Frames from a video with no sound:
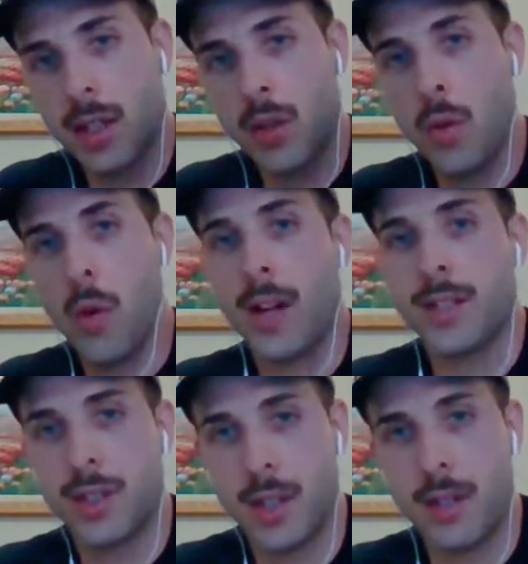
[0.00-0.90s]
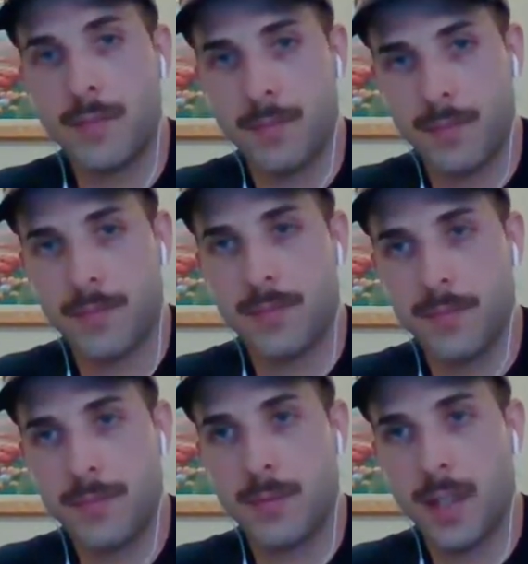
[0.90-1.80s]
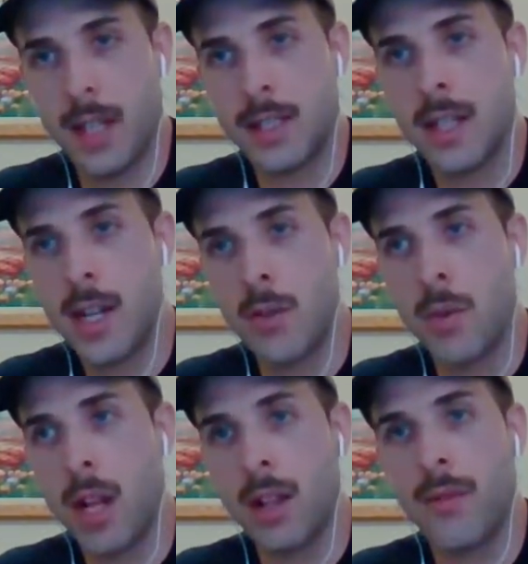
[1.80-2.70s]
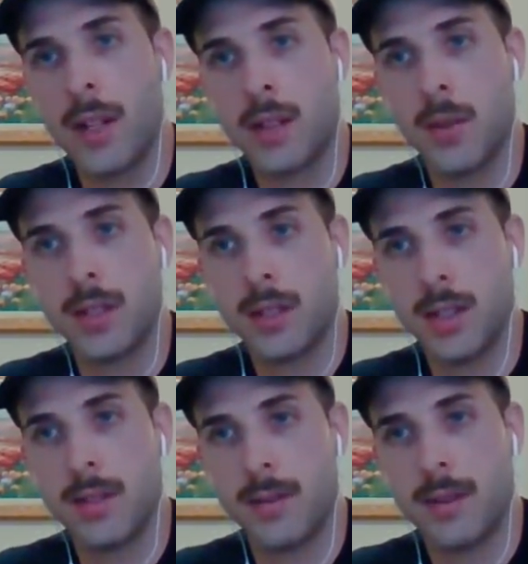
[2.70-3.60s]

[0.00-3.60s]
question. It's an irrelevant question.